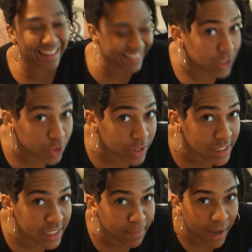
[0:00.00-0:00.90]
As you
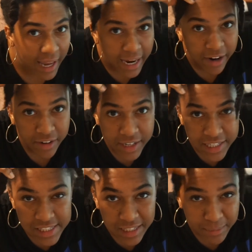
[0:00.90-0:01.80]
can see, my hair
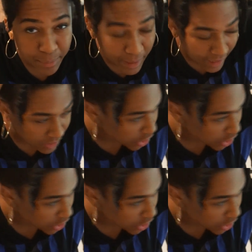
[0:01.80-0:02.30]
is in big